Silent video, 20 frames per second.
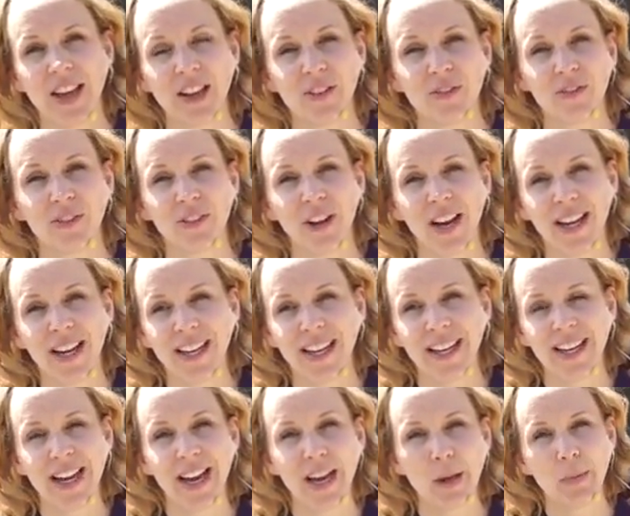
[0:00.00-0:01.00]
And
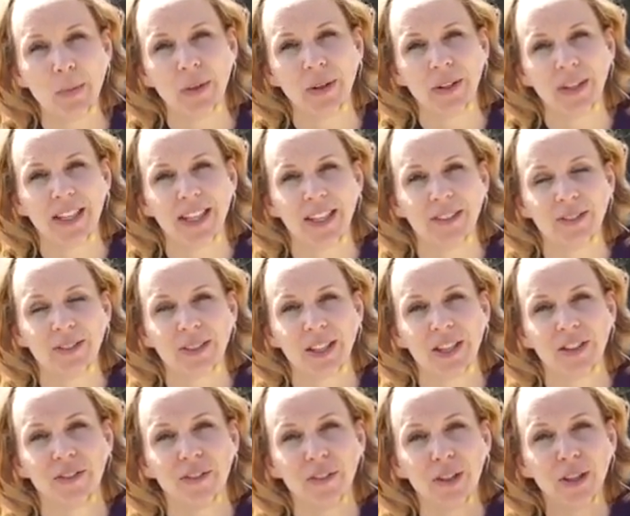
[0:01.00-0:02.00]
Friday, I put out
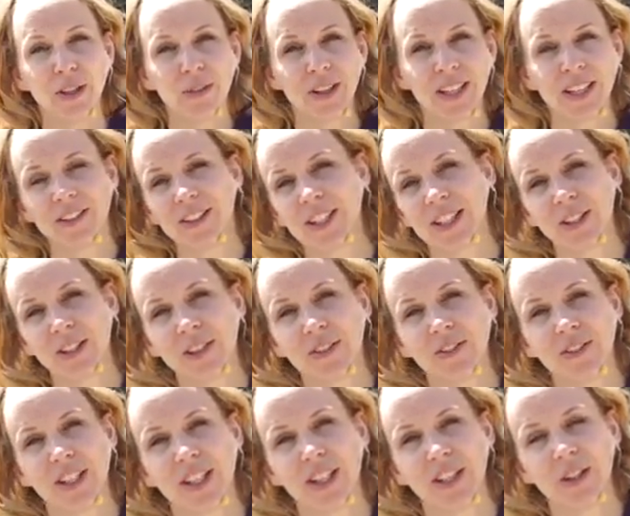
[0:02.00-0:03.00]
a free 1-hour yoga
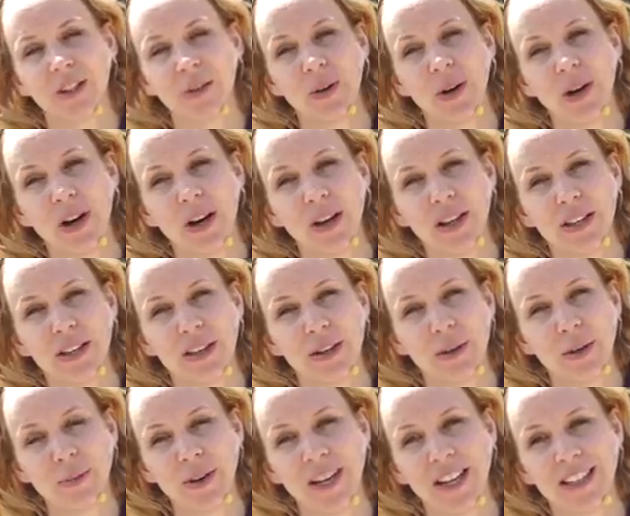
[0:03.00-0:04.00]
video on
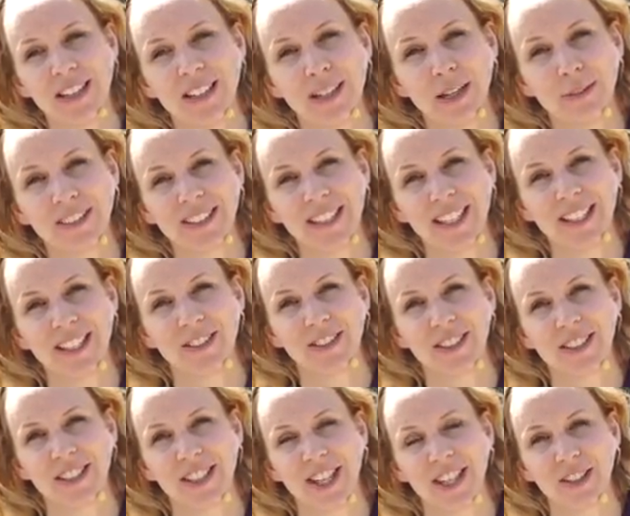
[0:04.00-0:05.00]
my Namaste
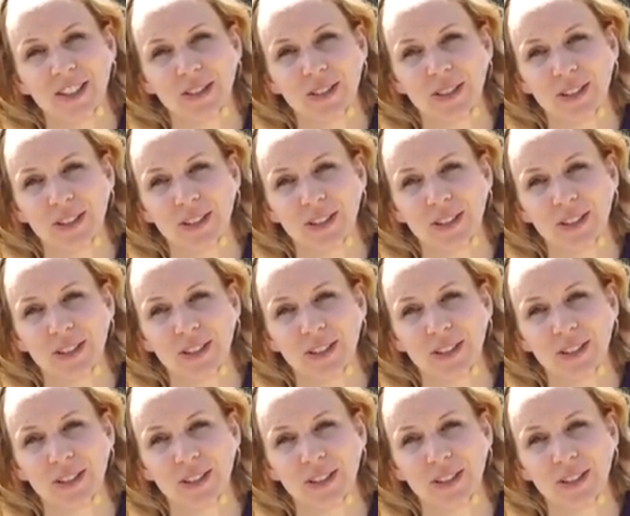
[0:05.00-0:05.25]
Yoga channel.